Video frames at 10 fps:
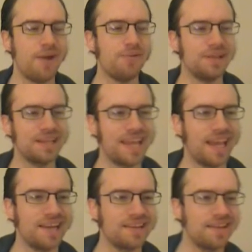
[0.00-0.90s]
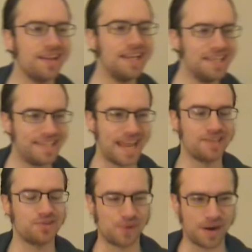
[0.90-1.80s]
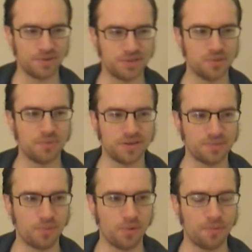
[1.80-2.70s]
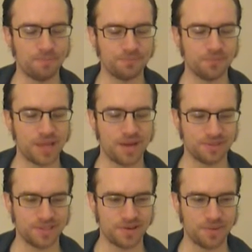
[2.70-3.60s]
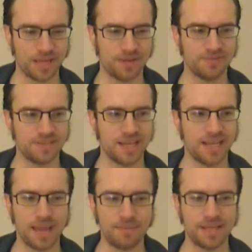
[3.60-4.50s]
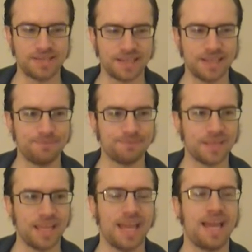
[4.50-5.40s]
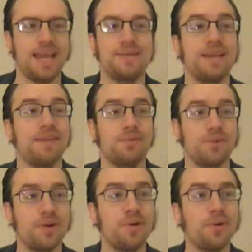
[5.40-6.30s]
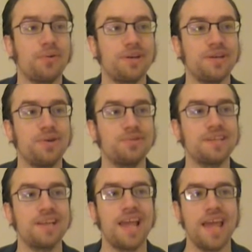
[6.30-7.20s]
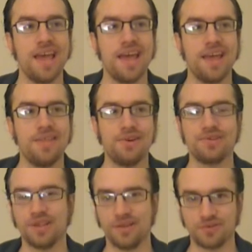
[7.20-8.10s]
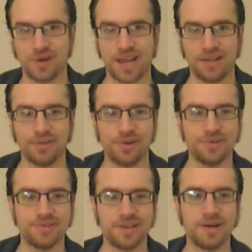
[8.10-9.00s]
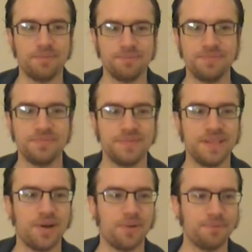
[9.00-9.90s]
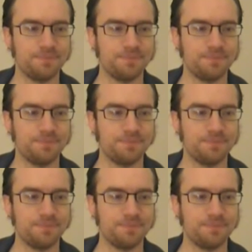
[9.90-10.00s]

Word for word: I really can't dance around it too much more without just coming out and saying, and basically, yeah, I think everyone know, already knows it, there's a love triangle, there's a, you know,